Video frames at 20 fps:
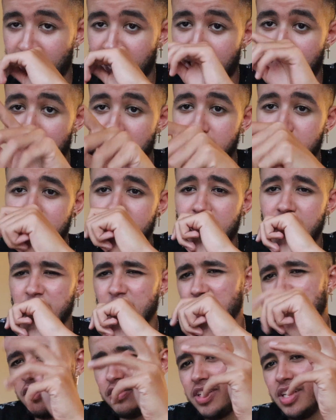And keep
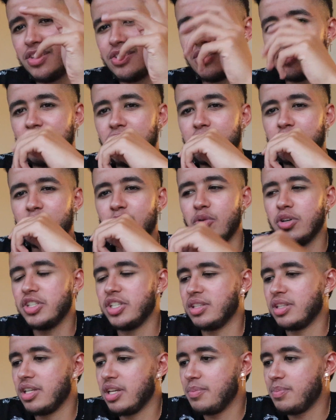notifications on for more
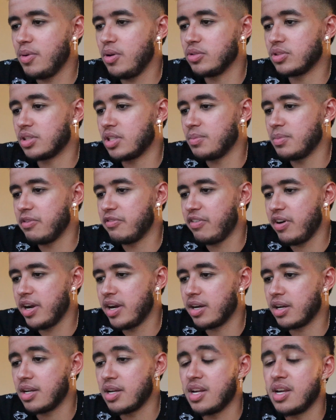shit that you post. It's gonna be
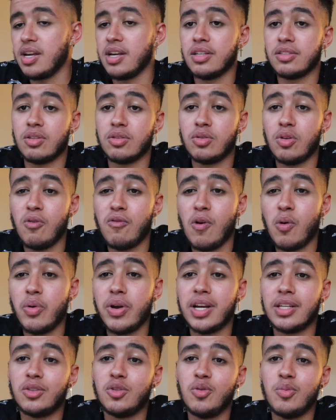fire. So, so far we
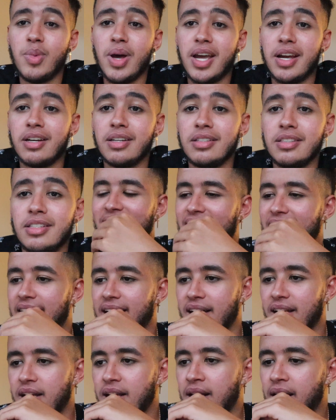got two bangers. Yeah.
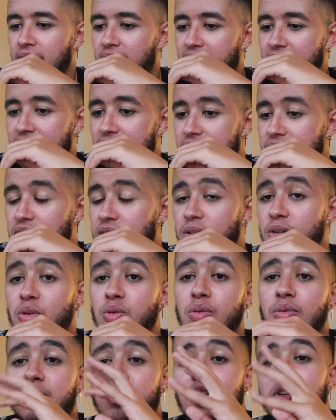Alright,
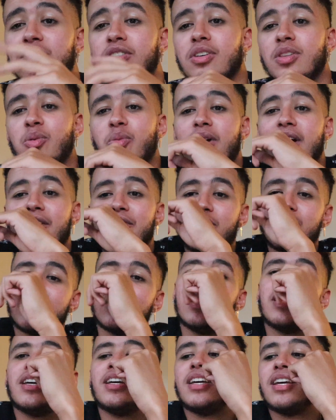so third song that we have for
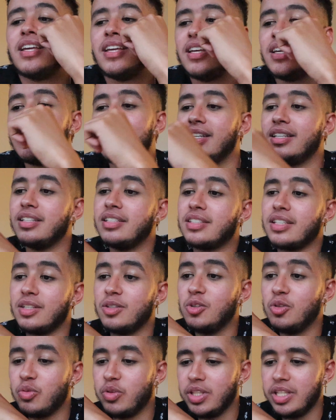today is a
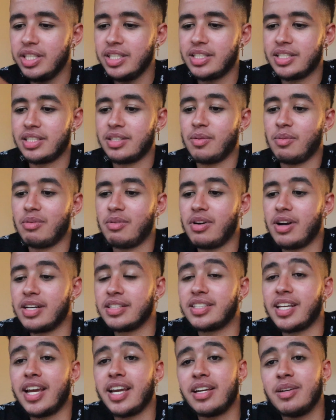new release, uh,
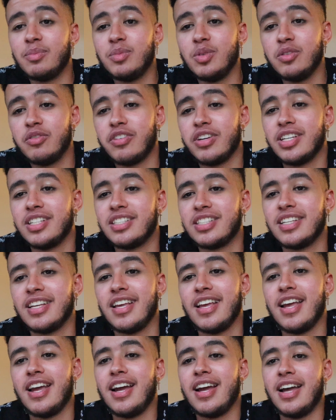Tyga Blueface
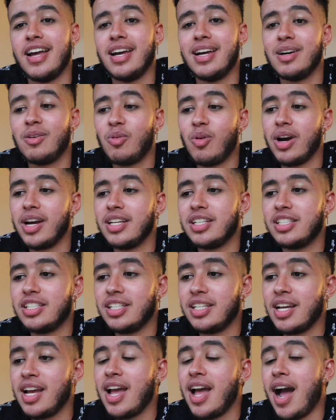and
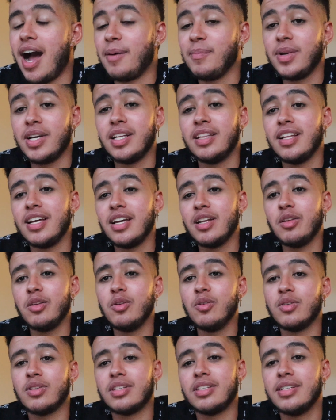YG. I'm not gonna lie to
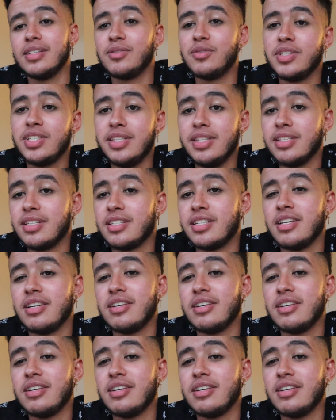you, the reason this is